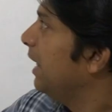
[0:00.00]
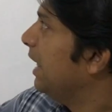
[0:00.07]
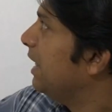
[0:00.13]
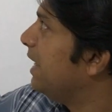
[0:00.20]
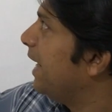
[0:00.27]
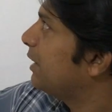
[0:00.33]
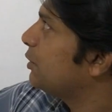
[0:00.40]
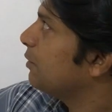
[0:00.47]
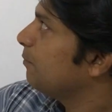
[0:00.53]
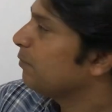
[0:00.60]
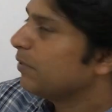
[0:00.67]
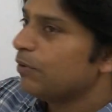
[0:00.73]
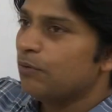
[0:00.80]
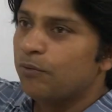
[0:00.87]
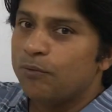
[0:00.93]
Next,
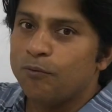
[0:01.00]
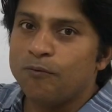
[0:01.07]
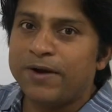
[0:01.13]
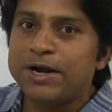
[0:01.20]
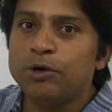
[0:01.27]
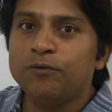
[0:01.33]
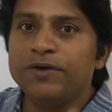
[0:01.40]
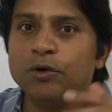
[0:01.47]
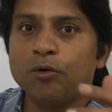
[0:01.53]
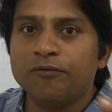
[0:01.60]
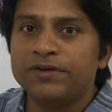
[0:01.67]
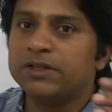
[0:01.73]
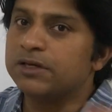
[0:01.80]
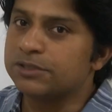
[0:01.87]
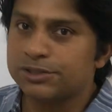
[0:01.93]
when do we go
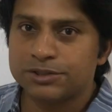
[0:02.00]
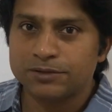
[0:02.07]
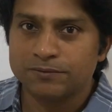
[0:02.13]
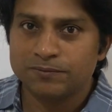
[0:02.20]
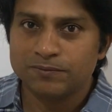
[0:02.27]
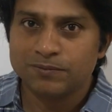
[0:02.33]
with this,